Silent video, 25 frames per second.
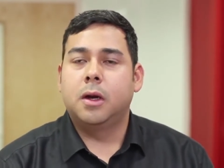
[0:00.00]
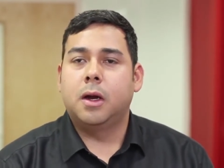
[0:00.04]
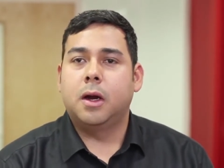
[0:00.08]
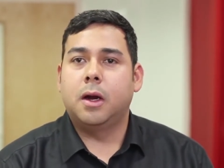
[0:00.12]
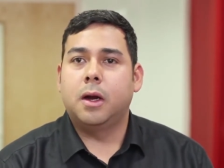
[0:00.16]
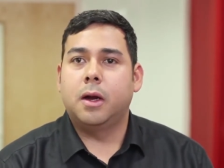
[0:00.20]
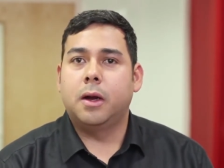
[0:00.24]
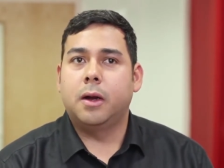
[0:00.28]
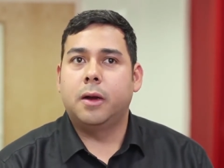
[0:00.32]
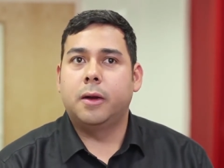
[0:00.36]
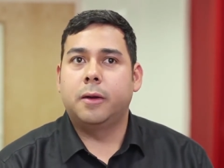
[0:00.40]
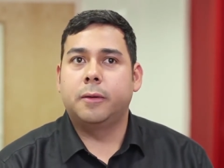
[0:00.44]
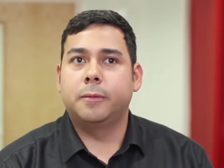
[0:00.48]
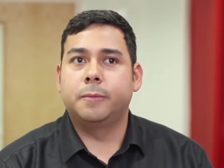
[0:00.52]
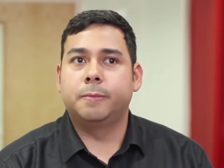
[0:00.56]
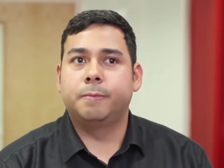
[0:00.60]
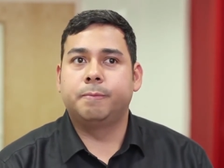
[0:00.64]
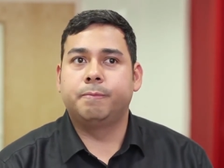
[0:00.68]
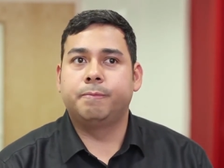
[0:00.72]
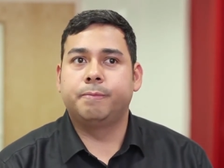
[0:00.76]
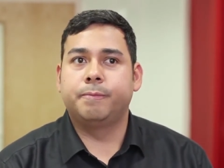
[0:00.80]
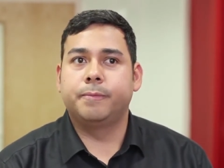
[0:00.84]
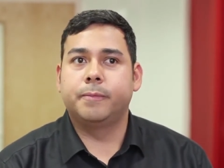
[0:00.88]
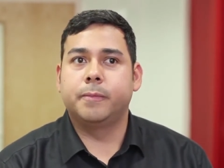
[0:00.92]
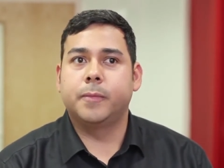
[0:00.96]
Um,
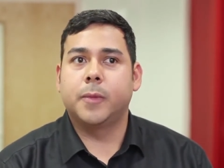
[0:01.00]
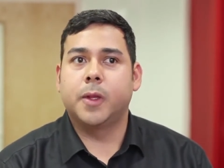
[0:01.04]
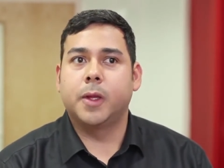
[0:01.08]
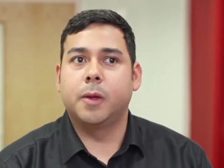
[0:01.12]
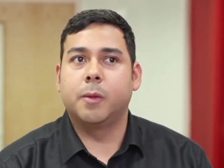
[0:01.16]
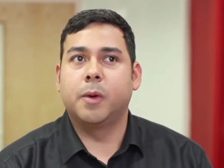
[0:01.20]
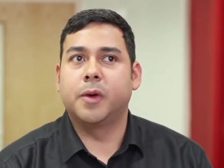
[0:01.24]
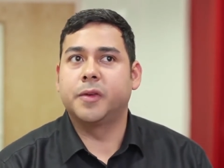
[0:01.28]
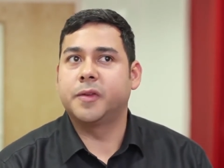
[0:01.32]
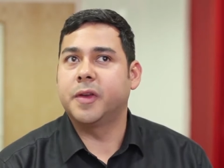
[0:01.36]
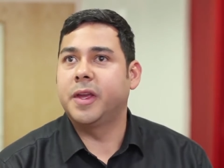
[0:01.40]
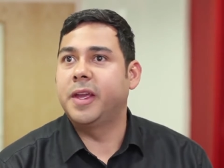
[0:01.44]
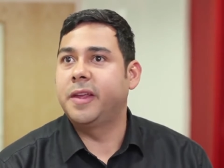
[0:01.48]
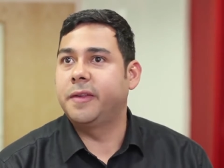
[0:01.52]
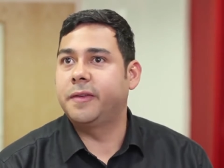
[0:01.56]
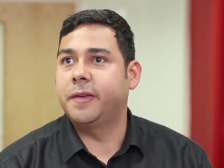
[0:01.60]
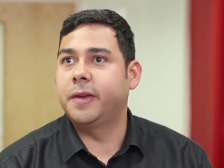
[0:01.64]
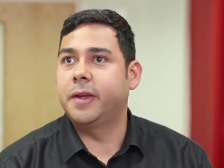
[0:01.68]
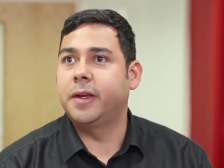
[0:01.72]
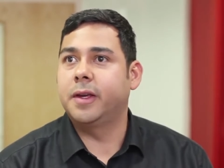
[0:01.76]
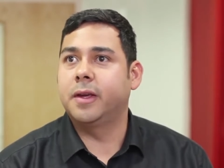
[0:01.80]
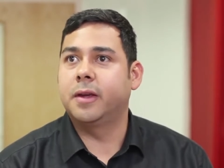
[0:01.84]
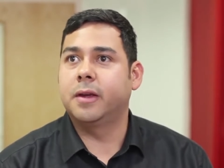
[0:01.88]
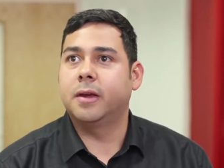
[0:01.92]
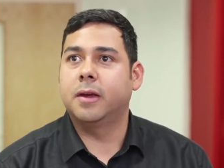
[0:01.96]
it was
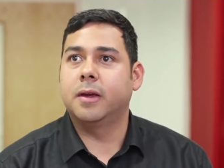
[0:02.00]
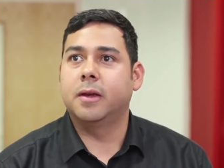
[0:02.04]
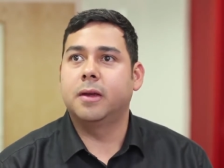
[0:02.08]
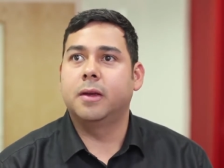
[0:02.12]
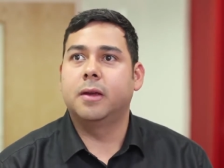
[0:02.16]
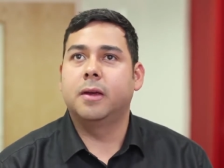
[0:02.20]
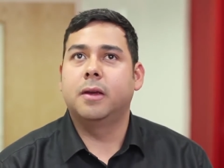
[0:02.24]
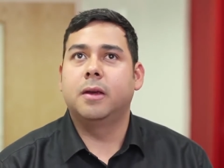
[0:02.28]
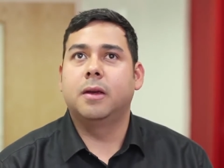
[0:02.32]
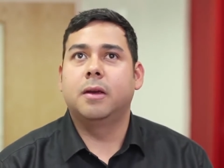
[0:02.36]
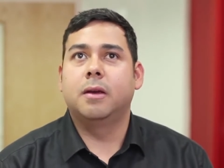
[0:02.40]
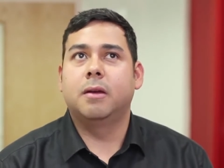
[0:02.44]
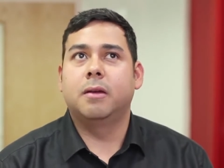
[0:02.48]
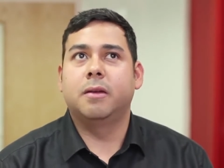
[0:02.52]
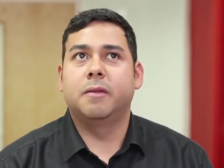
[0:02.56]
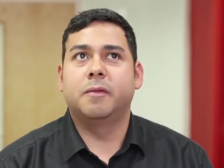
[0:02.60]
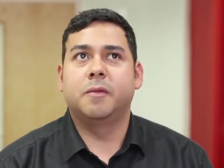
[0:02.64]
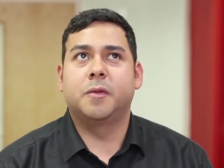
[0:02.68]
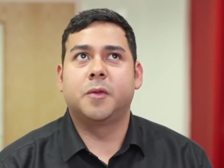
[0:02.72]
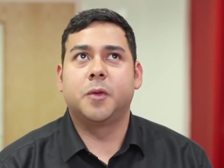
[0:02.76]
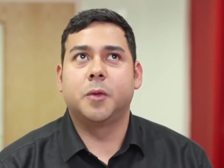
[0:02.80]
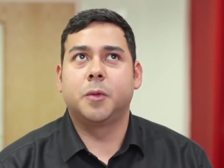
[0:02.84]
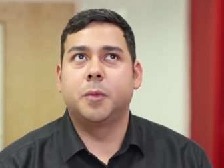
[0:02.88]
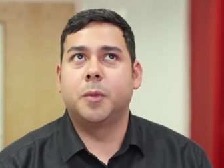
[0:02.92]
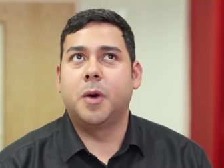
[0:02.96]
easy
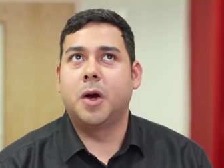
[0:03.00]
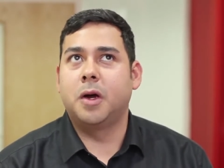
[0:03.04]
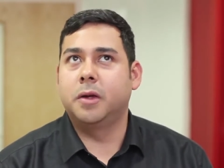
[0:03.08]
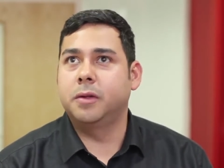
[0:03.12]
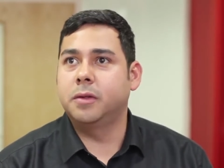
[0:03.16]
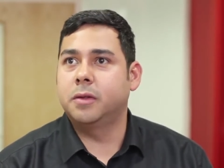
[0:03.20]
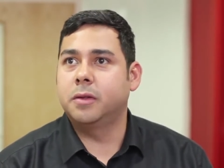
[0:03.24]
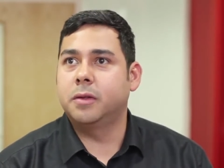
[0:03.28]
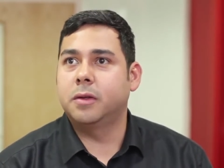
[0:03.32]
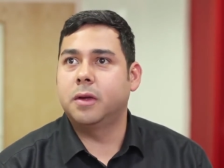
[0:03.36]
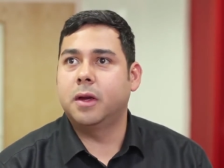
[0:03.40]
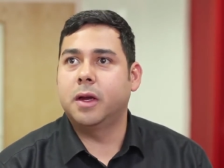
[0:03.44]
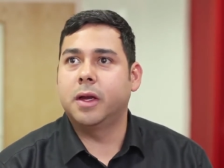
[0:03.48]
two months.